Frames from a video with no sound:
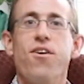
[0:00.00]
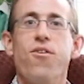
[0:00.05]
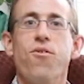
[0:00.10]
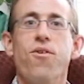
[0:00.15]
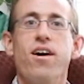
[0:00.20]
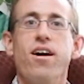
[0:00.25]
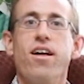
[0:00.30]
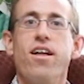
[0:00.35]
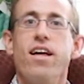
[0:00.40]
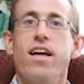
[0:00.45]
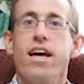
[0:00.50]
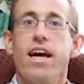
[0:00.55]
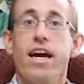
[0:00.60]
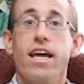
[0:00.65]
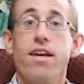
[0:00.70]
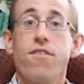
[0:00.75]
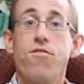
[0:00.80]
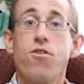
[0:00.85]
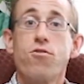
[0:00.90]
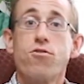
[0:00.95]
Well, and
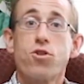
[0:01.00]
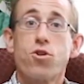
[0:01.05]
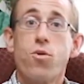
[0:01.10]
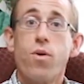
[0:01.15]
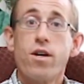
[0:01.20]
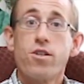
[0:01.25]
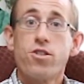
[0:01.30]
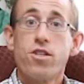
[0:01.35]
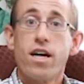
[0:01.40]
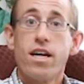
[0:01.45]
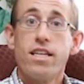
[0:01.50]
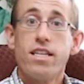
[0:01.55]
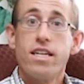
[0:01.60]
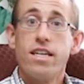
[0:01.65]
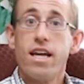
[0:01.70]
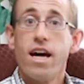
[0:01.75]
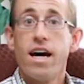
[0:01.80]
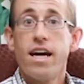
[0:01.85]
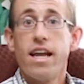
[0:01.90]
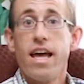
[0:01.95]
if there's a question I did
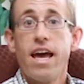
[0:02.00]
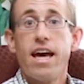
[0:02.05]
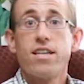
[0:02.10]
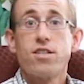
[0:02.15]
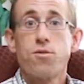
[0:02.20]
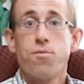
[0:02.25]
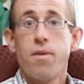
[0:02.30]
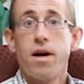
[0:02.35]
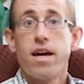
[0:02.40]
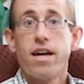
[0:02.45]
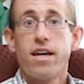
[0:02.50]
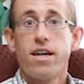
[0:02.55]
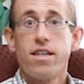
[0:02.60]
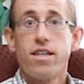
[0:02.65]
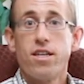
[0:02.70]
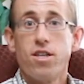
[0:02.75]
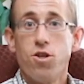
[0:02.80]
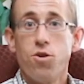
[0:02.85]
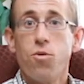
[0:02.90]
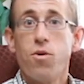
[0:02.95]
not ask Micah
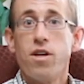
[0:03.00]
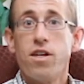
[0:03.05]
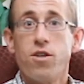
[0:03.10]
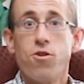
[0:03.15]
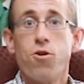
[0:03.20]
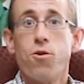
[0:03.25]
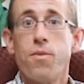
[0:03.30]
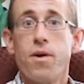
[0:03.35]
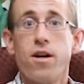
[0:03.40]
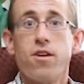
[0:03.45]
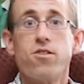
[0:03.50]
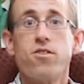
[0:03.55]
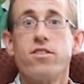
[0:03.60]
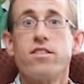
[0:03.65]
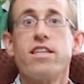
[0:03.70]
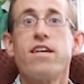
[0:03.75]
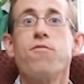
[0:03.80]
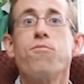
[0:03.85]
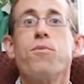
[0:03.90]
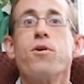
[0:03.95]
that you want to know about, just
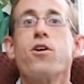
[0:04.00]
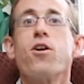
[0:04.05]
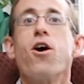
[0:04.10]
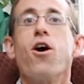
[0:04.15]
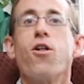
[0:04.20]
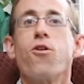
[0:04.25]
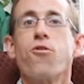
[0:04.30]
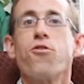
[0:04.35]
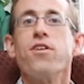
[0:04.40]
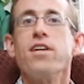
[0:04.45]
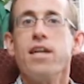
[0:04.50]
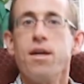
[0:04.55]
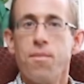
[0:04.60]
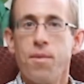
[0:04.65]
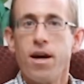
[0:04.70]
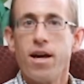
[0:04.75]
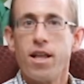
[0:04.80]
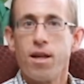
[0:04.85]
give him a call or an email.